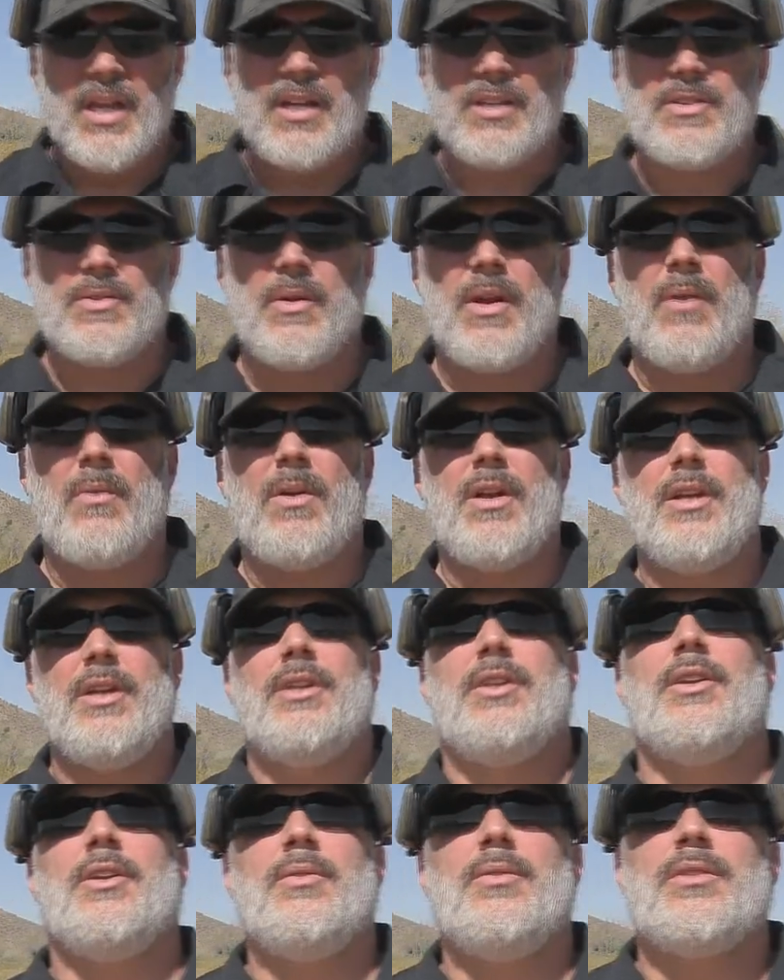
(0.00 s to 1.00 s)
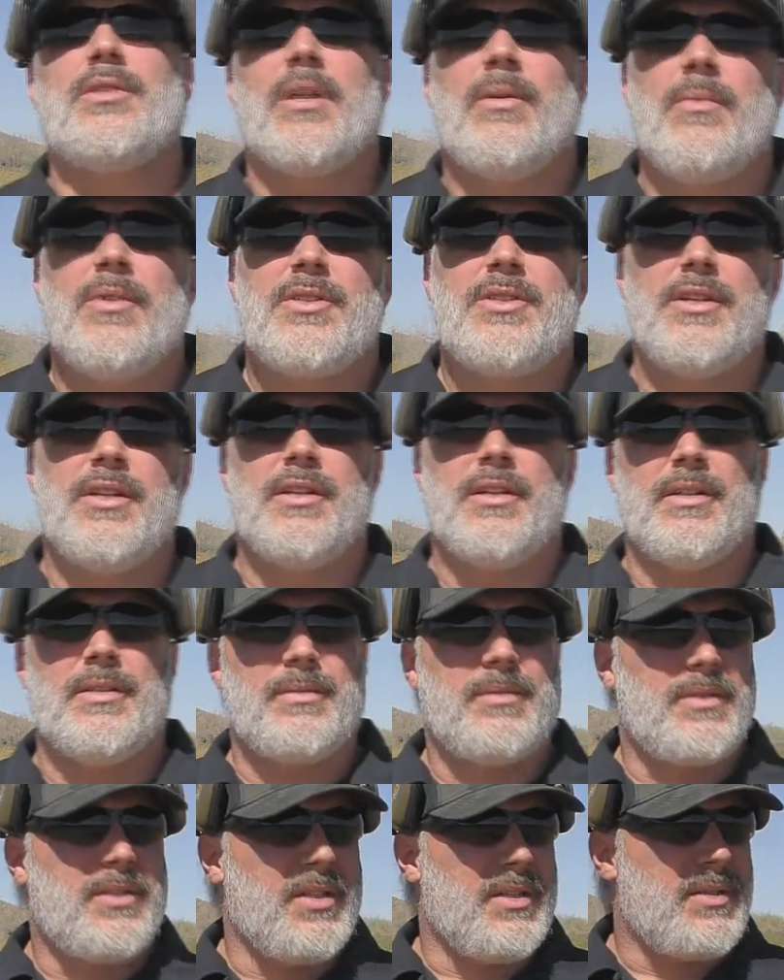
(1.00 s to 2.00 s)
And so what I want you to do is I want
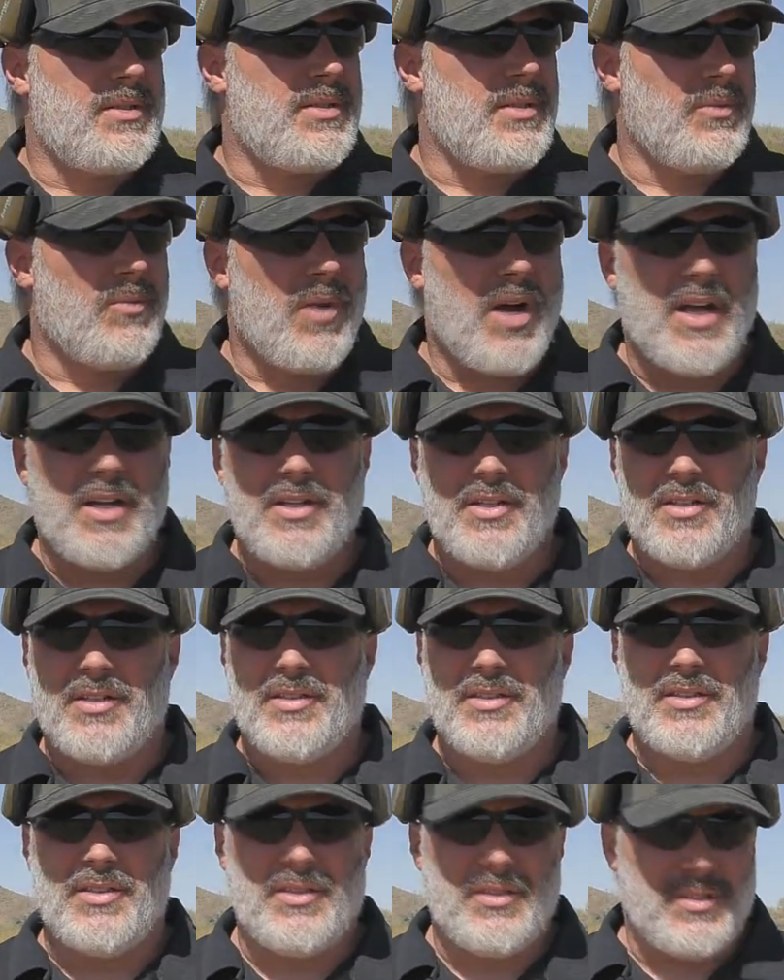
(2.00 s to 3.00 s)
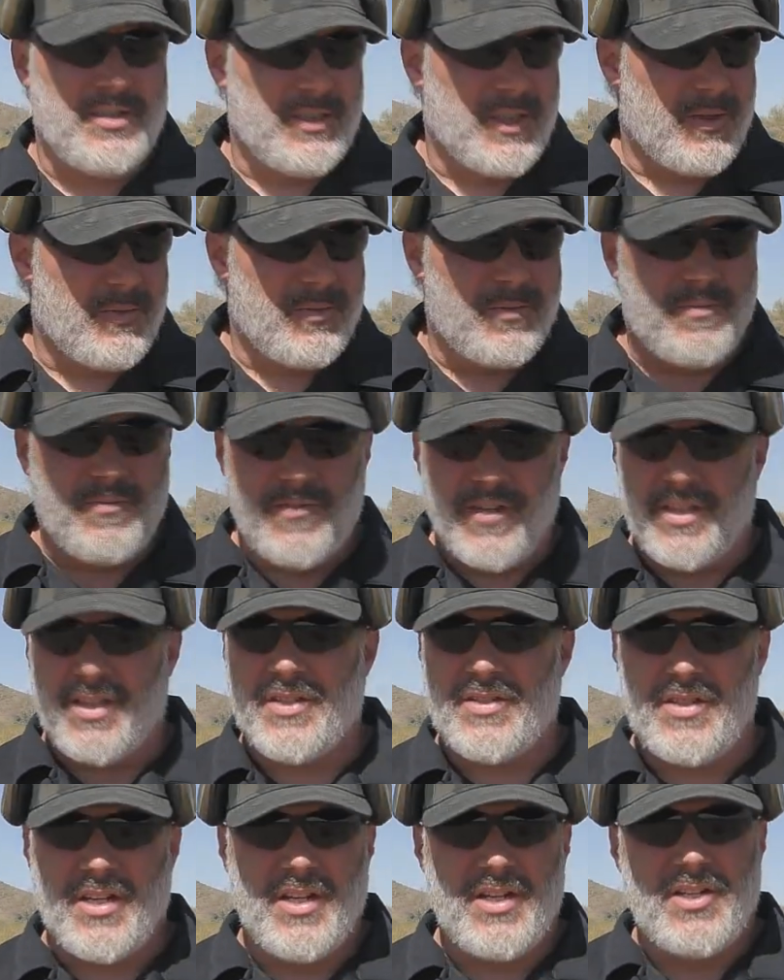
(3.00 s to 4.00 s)
you to while you're, you know, fit
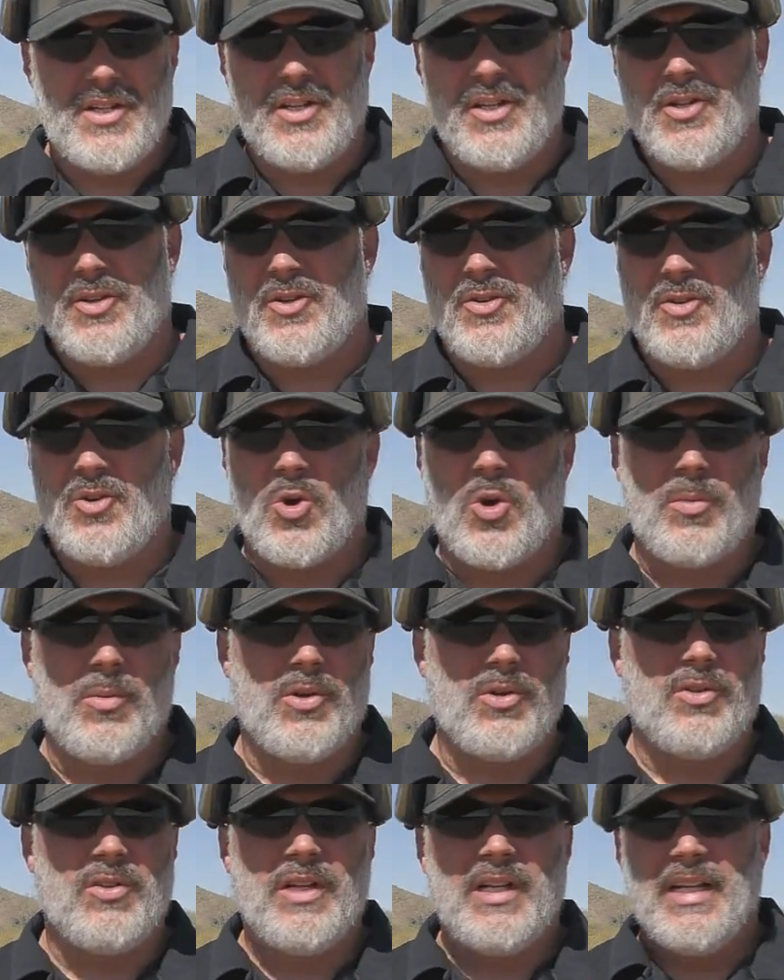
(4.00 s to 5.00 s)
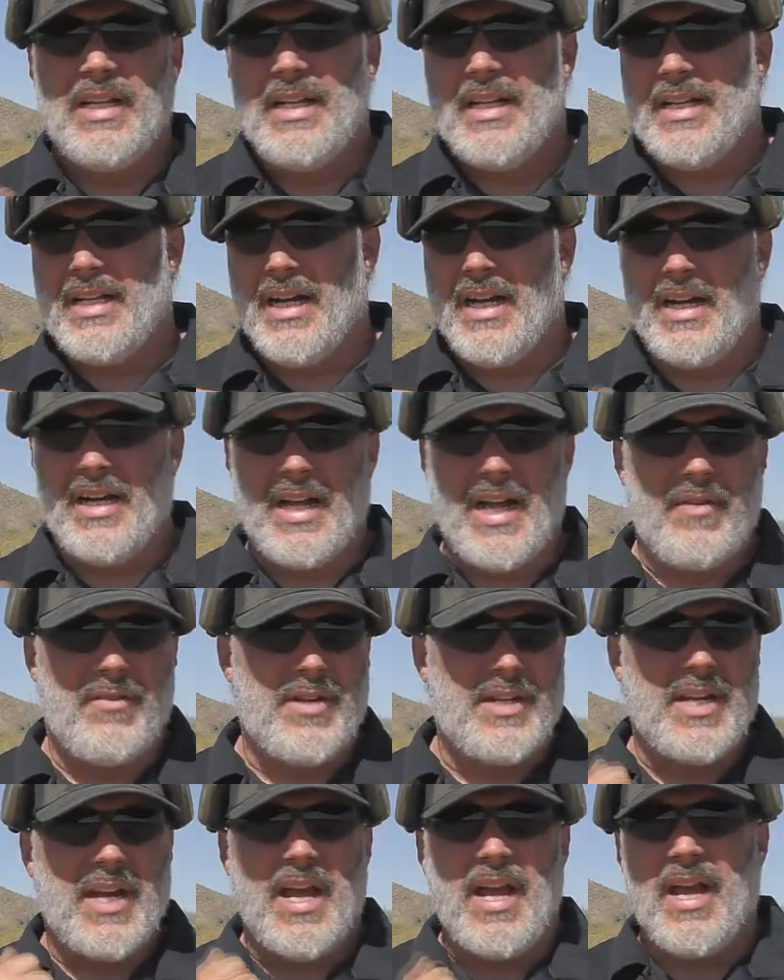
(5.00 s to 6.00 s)
this into your normal
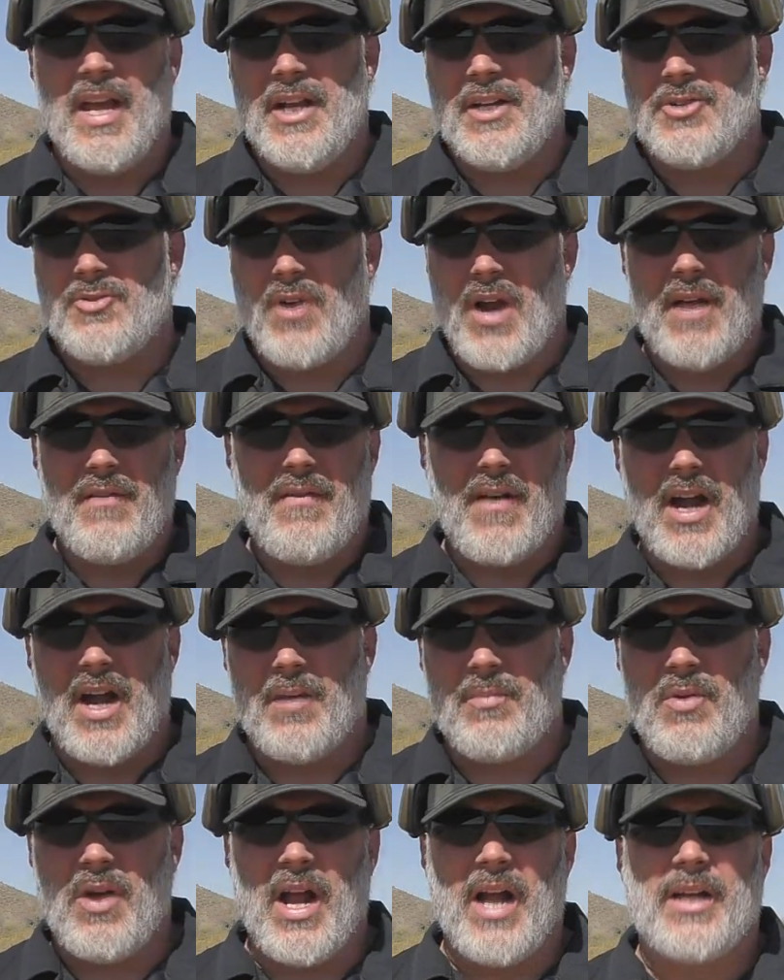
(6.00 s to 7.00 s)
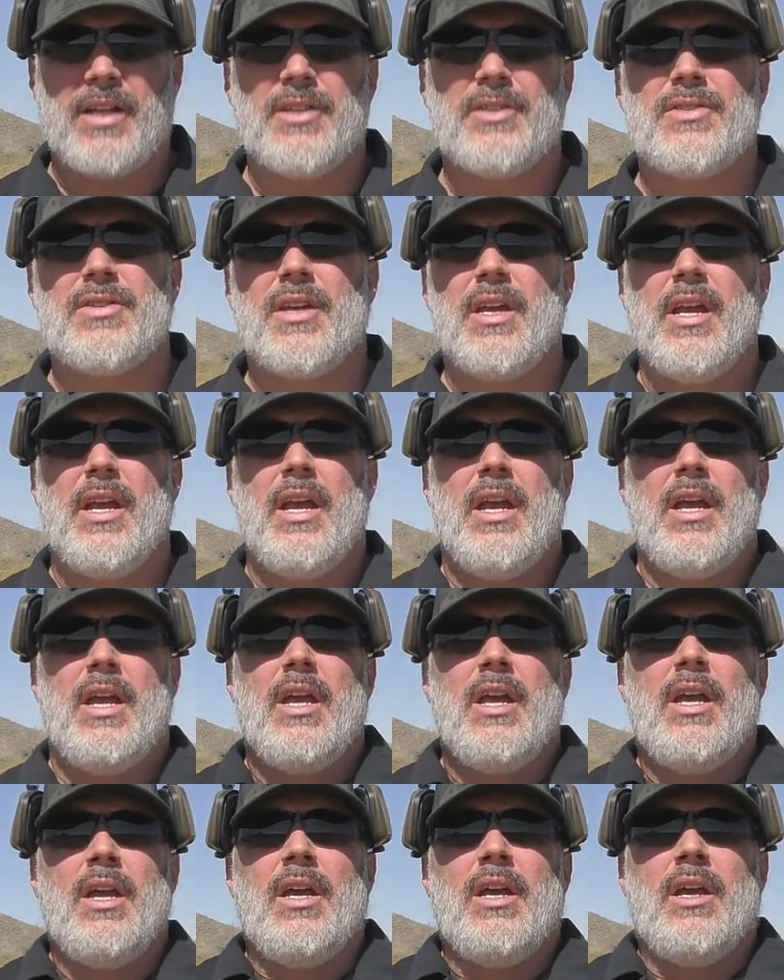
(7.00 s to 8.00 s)
everyday dry fire practice,
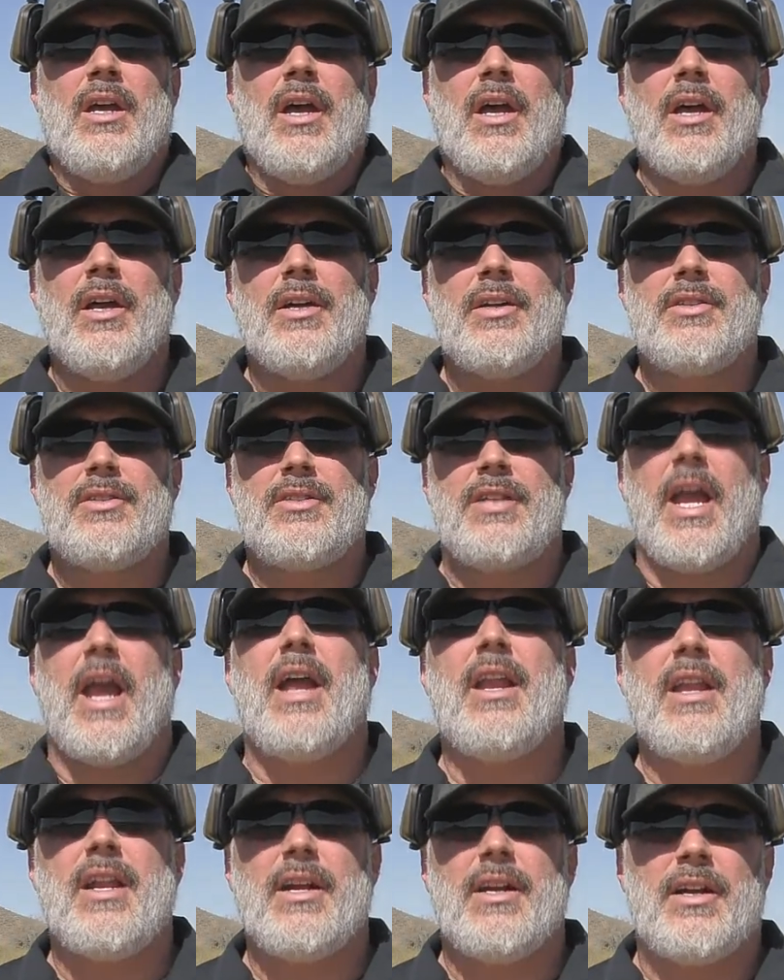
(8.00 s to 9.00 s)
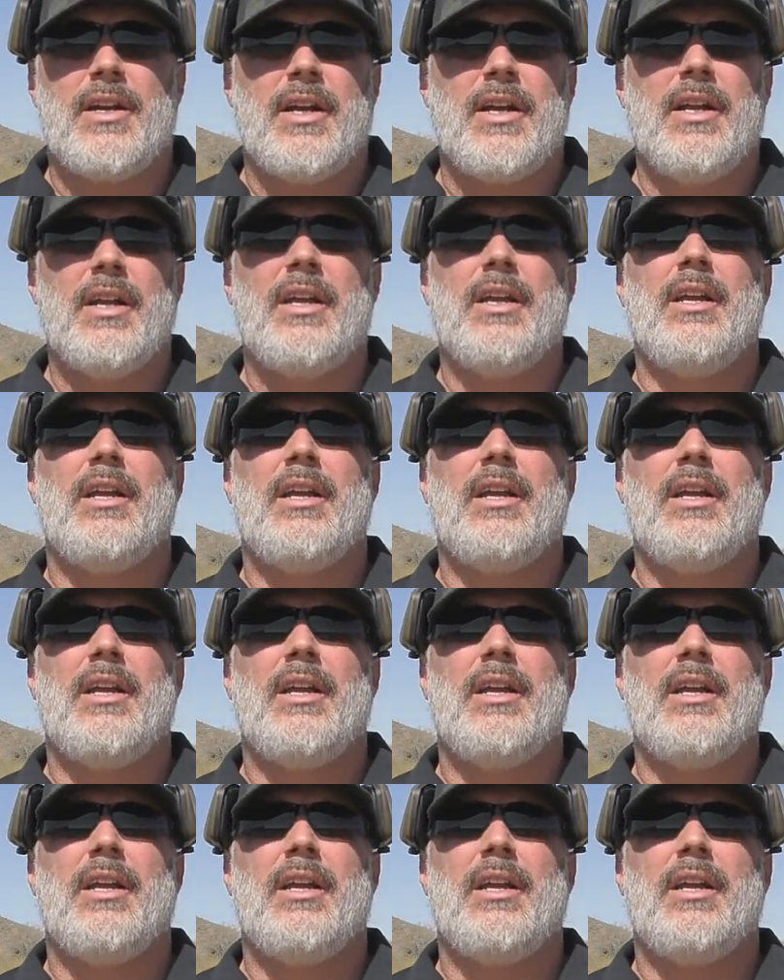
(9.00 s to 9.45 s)
stand there